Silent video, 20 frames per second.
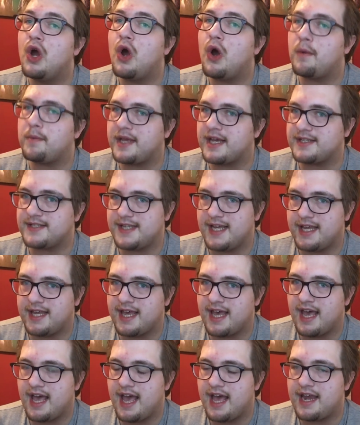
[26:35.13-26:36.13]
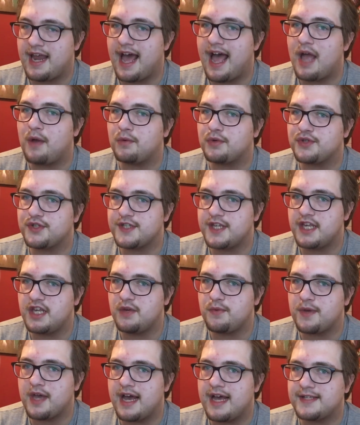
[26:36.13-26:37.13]
Hope you guys take care, and I will see
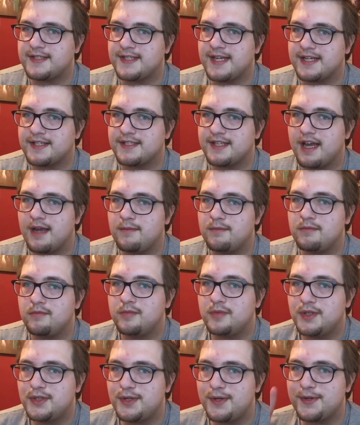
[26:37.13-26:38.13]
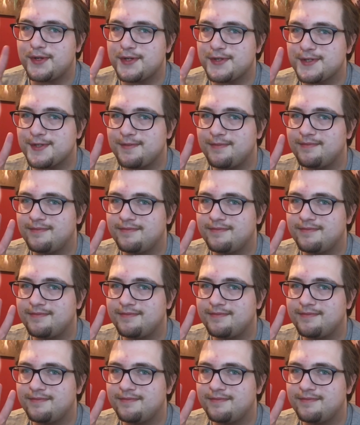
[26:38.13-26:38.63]
you guys next time. Toodles!